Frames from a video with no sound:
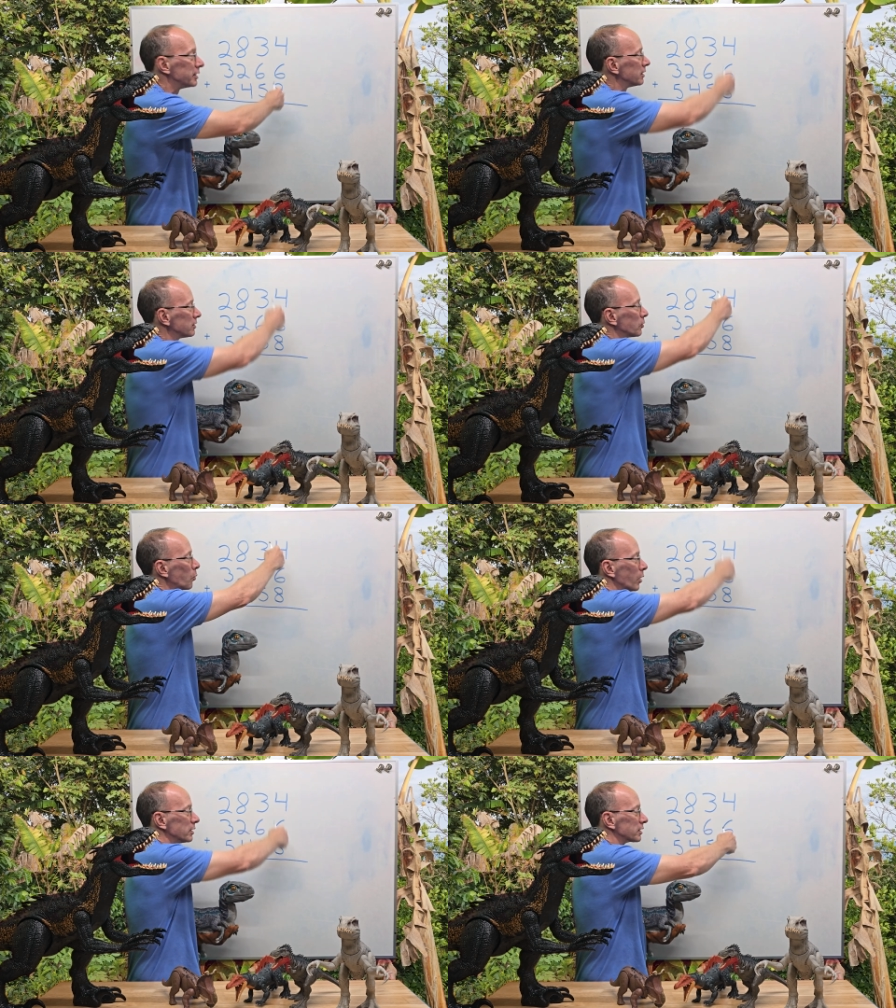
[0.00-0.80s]
This is the
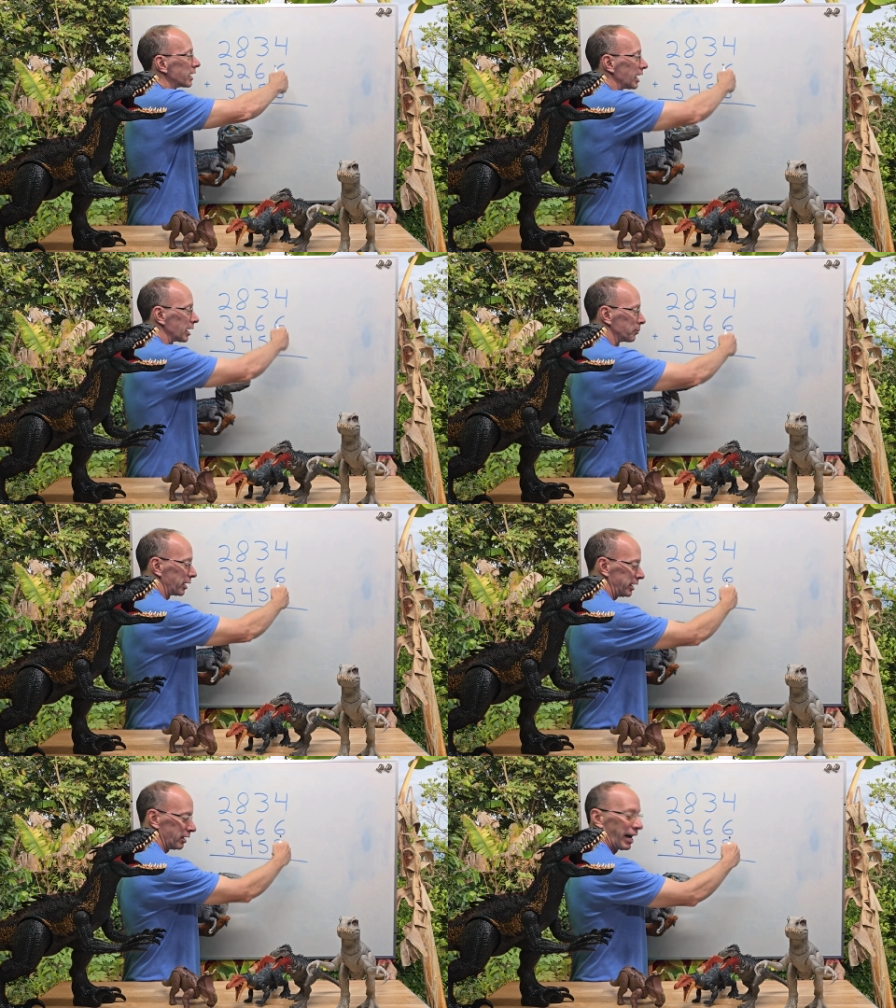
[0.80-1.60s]
ones column
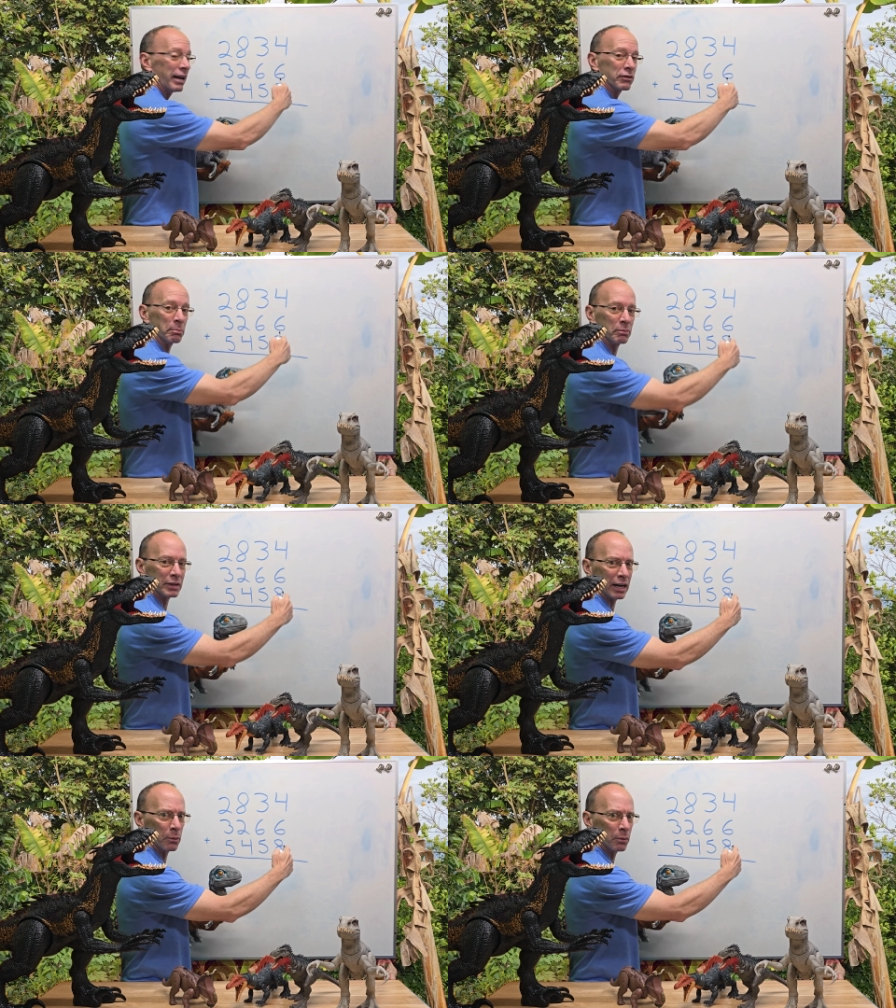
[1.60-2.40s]
right here. I have to
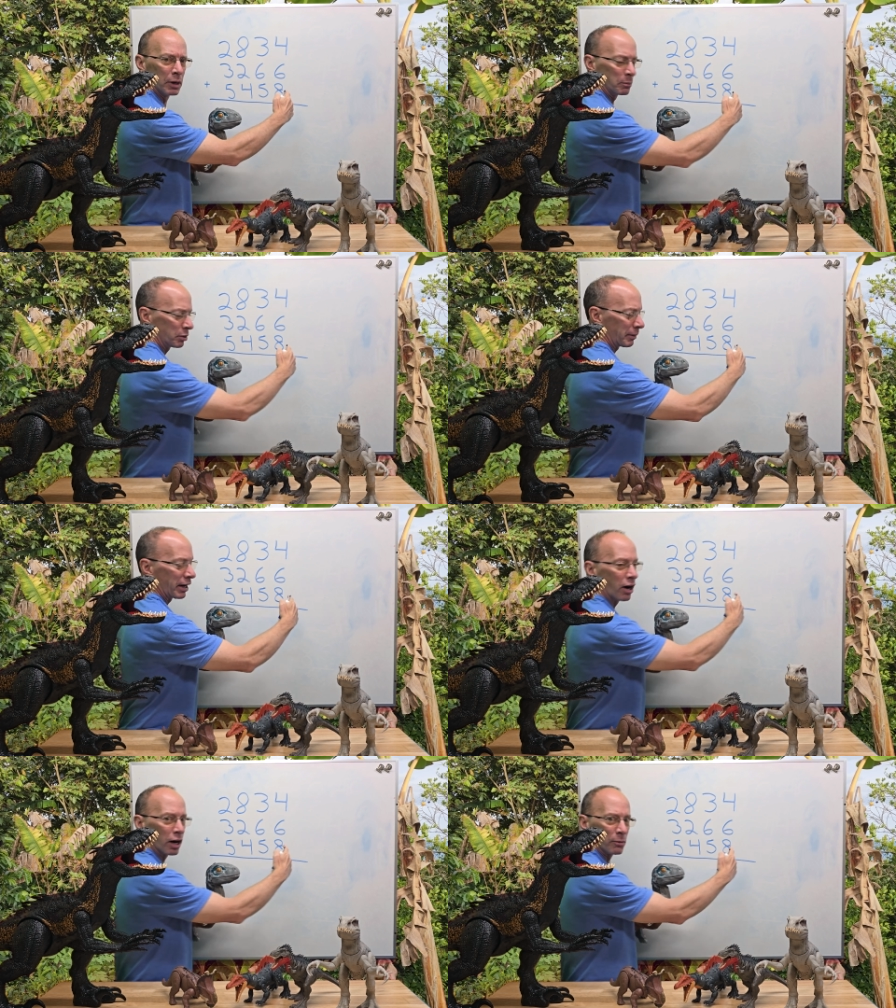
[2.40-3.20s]
kind of put my
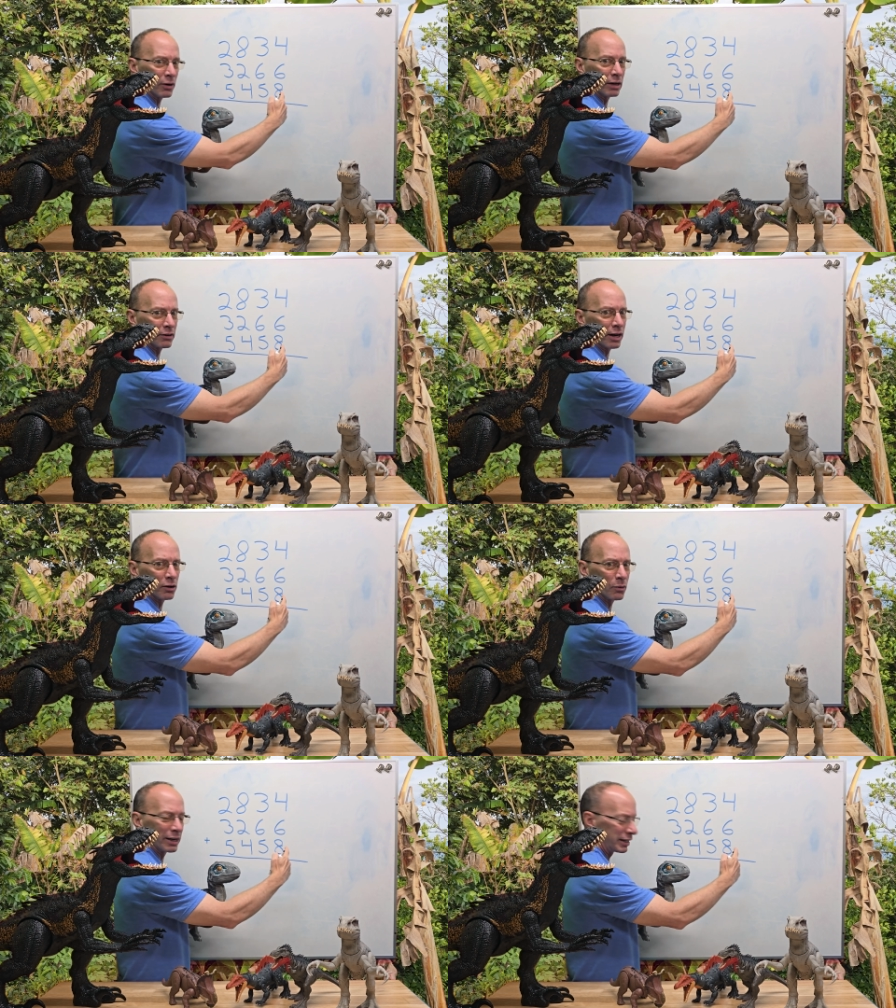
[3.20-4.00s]
arm around there. I
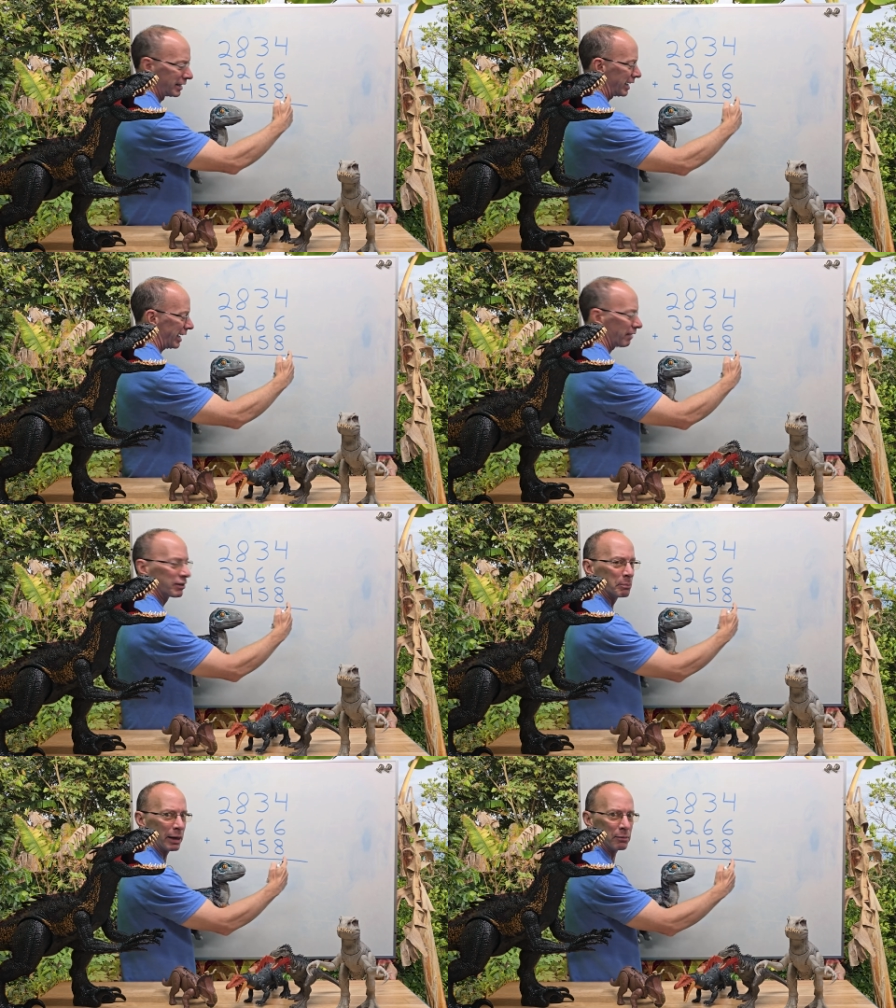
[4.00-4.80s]
don't want to have
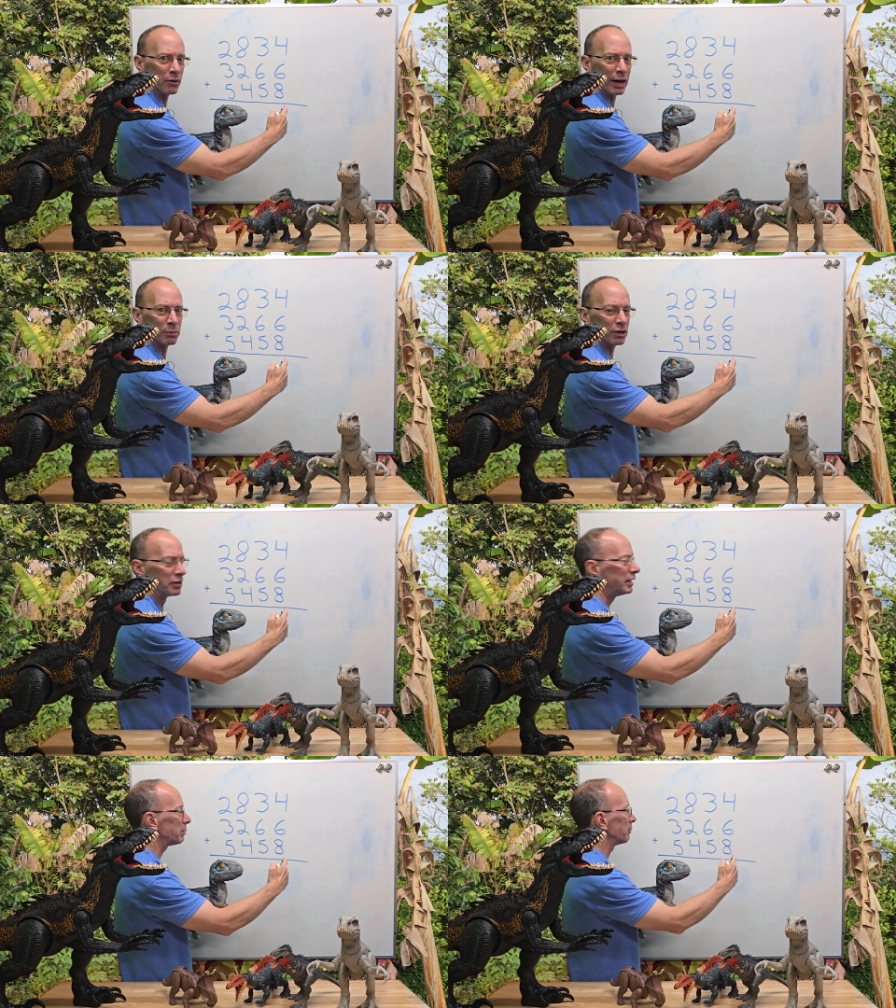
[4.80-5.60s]
the baby raptor
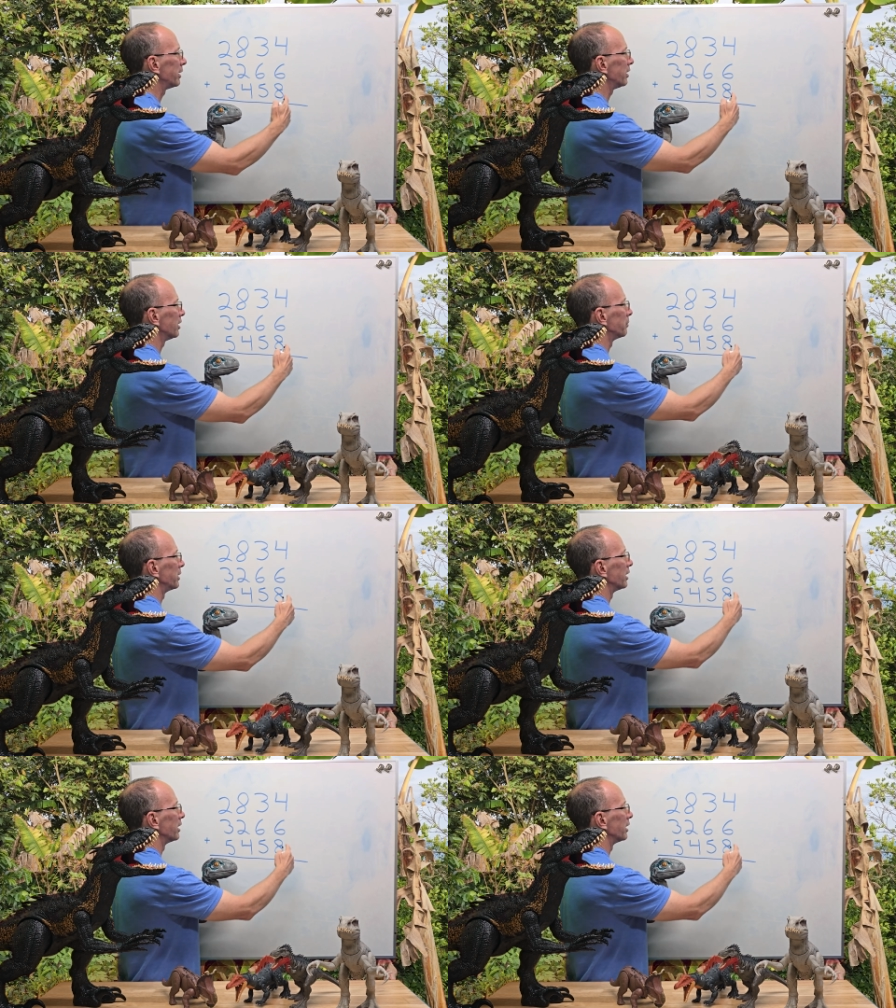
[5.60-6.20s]
nip at my arm